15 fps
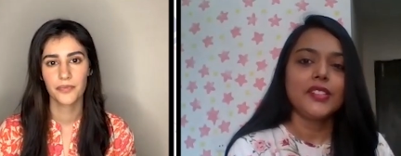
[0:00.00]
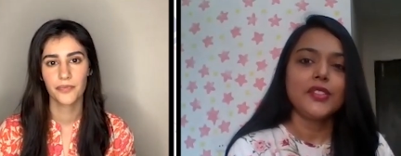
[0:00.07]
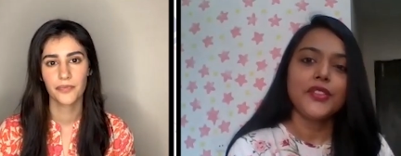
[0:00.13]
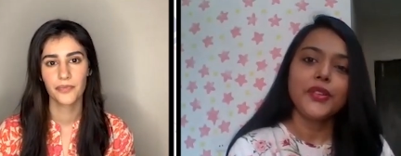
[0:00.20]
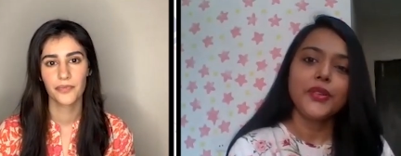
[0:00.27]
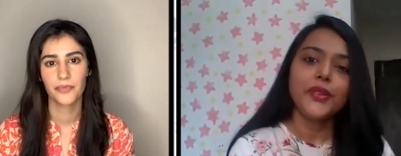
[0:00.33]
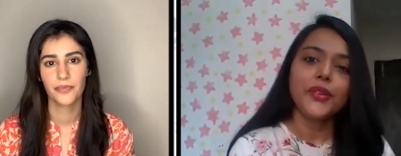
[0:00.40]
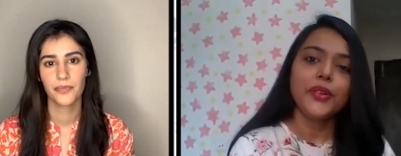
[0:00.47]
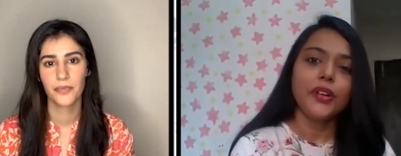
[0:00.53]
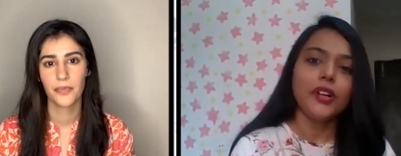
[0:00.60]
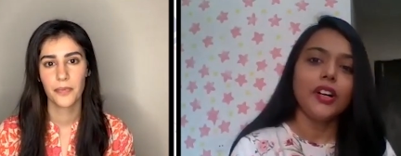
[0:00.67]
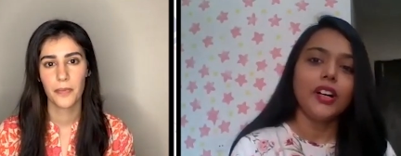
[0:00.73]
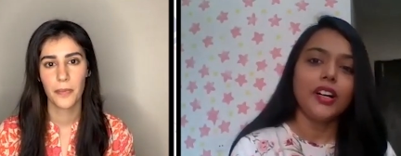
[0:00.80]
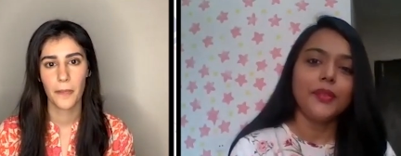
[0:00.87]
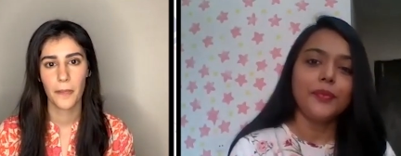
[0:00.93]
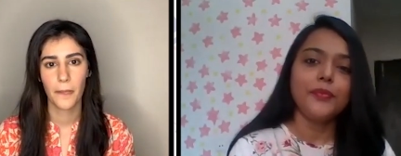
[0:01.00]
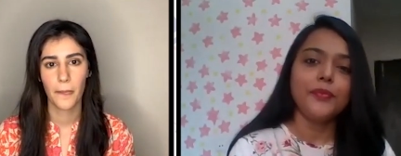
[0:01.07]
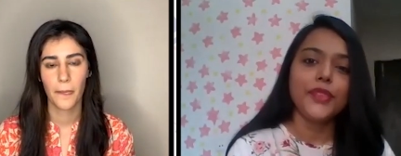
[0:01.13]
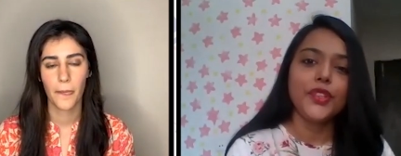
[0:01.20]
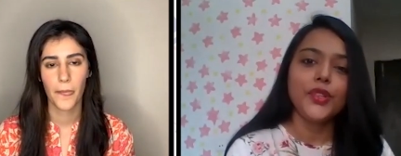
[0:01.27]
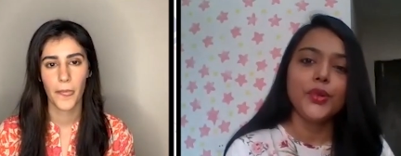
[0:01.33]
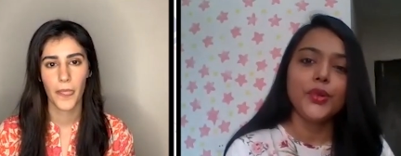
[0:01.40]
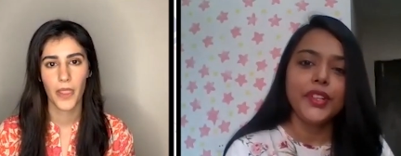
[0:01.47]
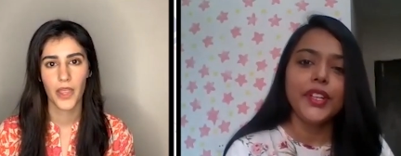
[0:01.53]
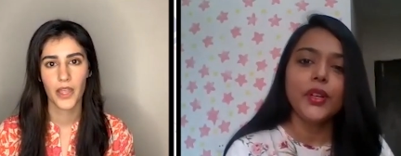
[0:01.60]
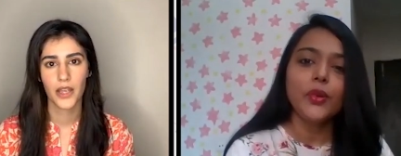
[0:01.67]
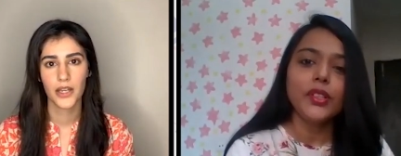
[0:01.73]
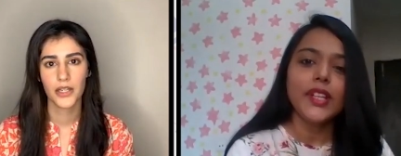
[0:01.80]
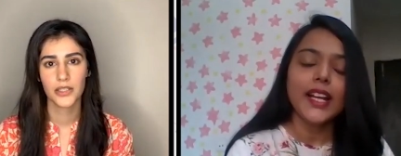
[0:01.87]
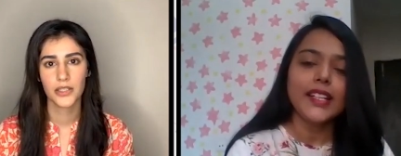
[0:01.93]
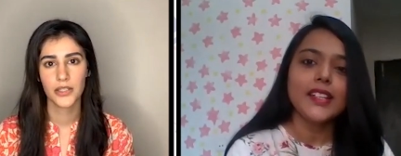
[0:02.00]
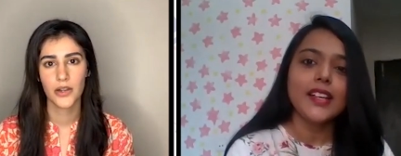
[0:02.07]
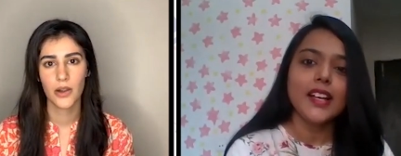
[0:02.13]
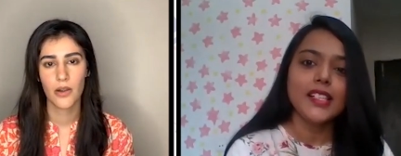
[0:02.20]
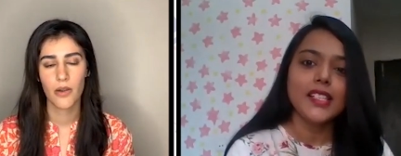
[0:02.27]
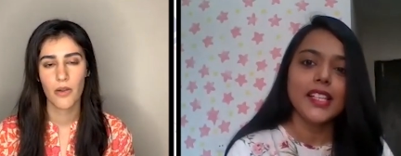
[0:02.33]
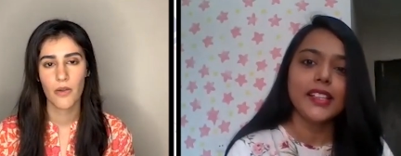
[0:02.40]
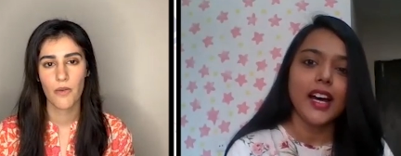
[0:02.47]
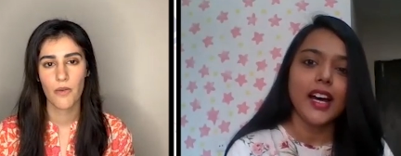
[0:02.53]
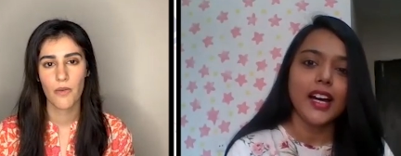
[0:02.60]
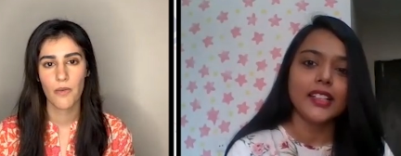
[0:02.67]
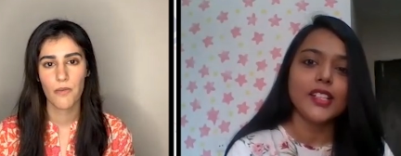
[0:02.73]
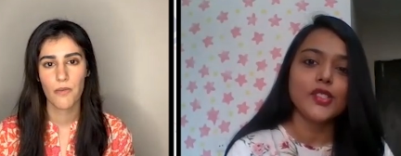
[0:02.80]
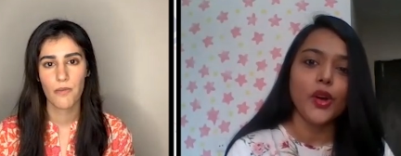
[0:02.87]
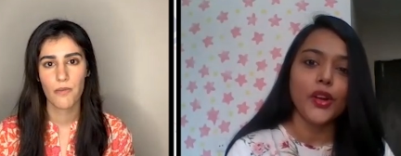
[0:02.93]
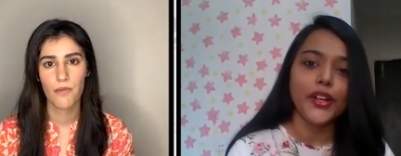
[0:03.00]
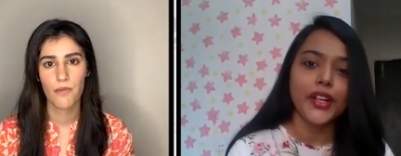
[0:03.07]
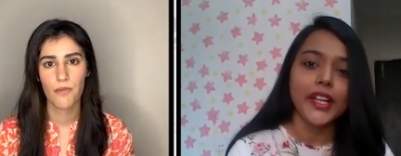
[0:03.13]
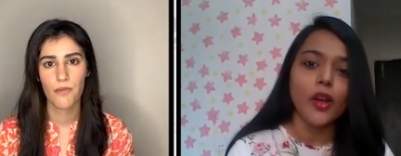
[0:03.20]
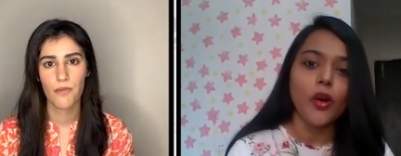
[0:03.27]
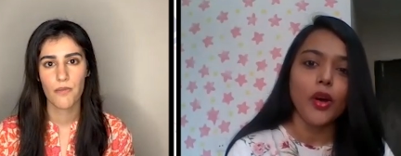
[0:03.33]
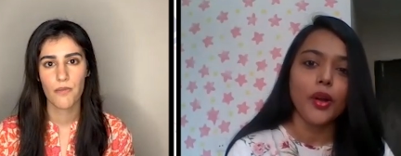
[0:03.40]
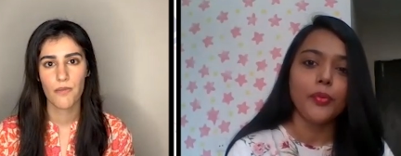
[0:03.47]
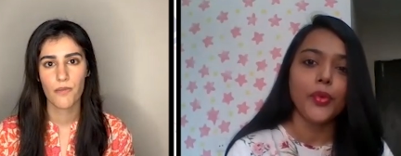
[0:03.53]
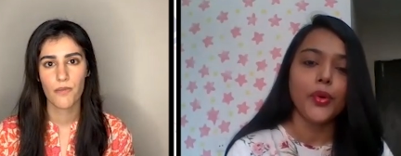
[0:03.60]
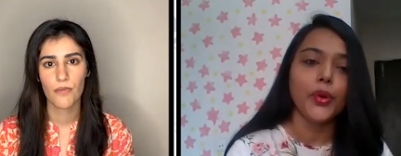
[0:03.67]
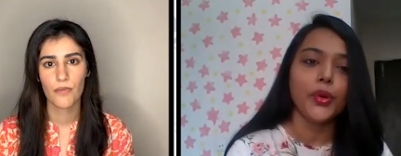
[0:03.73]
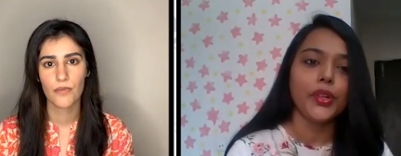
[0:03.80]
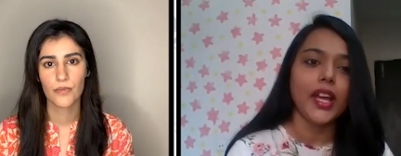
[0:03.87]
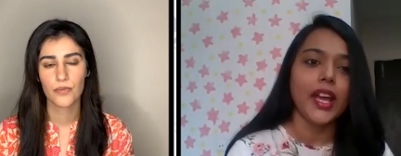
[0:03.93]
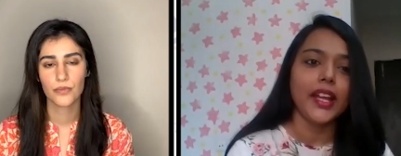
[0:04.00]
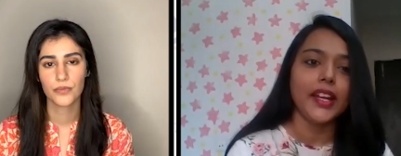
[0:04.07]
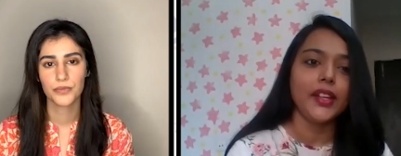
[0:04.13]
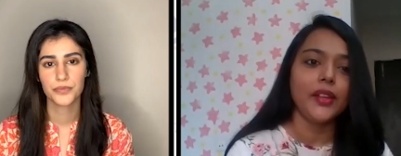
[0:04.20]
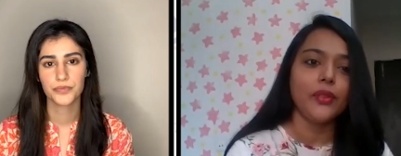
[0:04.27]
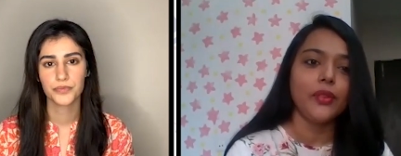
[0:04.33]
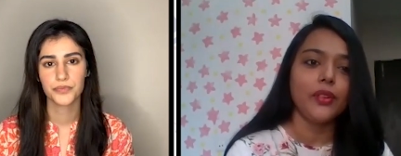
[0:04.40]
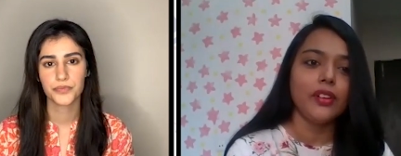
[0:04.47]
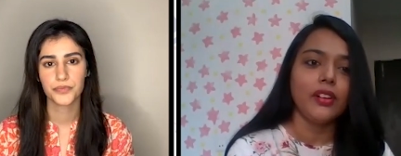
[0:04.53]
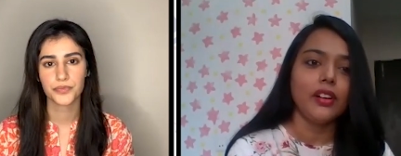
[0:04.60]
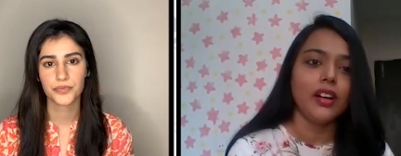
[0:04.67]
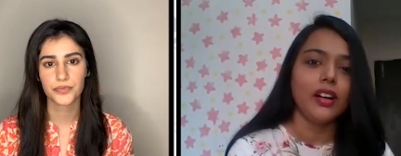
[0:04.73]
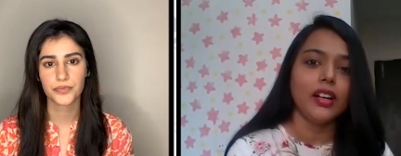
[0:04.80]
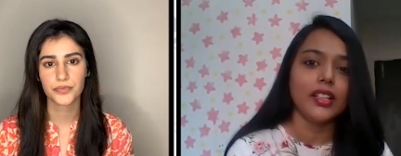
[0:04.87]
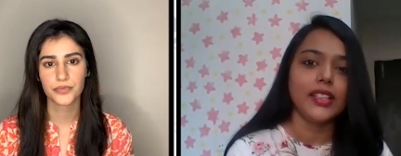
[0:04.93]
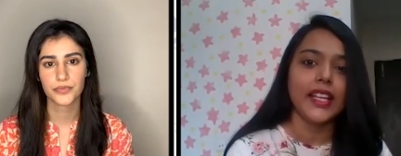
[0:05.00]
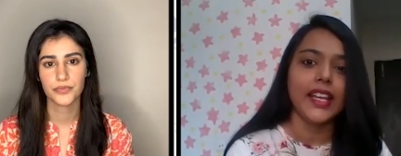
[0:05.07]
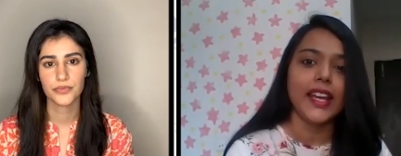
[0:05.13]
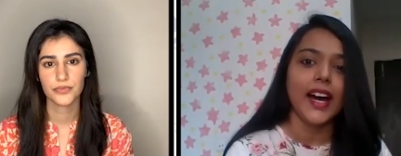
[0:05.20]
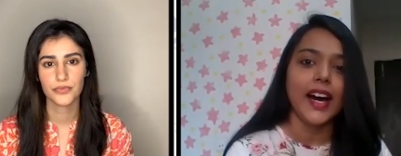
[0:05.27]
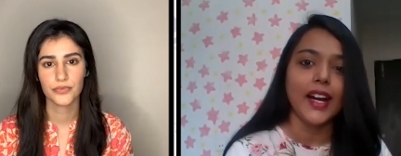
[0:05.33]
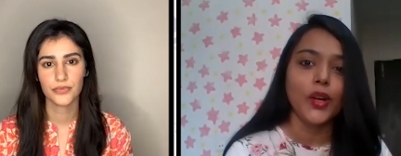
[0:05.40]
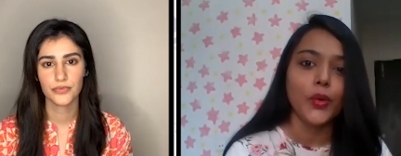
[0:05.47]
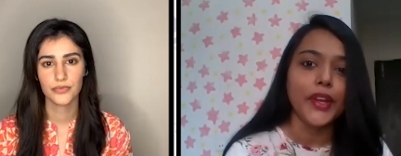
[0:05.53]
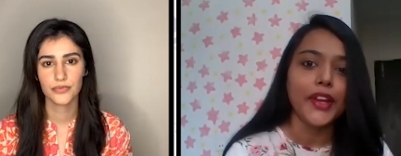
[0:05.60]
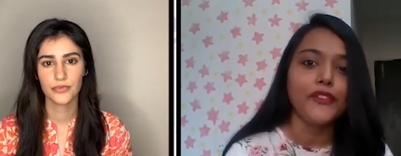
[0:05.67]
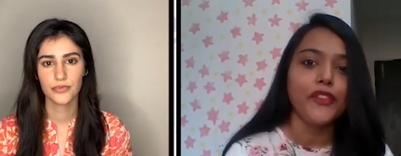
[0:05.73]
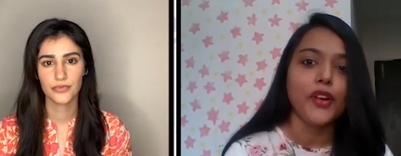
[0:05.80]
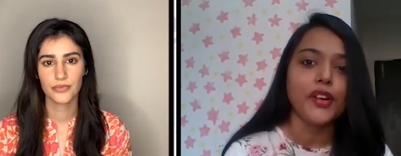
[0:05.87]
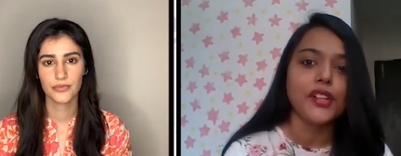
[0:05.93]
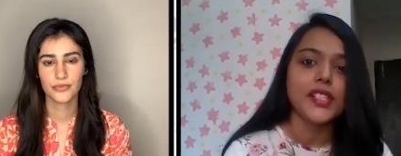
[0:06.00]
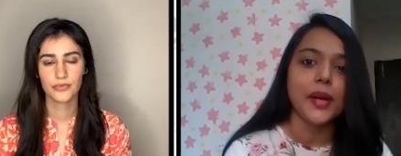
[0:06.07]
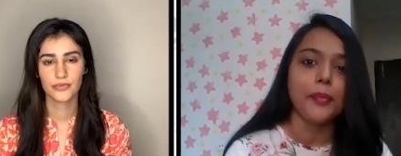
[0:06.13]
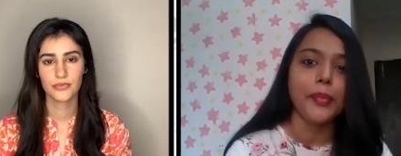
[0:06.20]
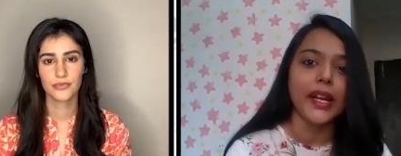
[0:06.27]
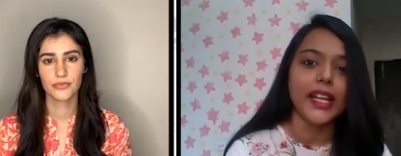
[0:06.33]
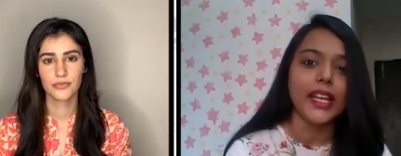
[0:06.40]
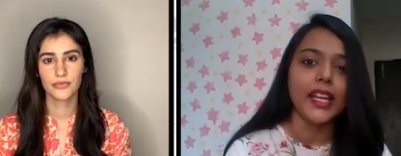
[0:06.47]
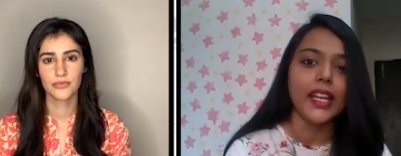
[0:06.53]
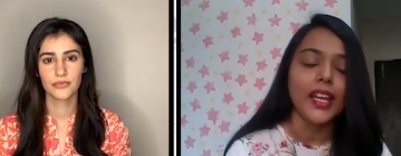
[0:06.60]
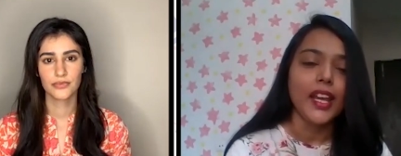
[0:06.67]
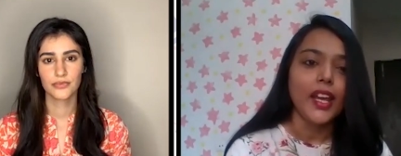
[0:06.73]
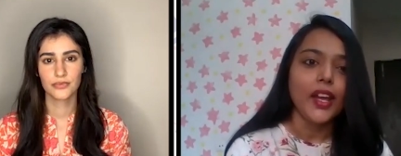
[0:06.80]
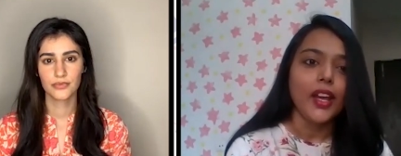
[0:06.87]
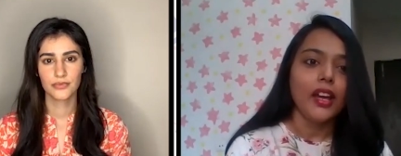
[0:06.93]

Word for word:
Speaker 1: So you knew that Siddharth is already on board, and you know they are looking for somebody.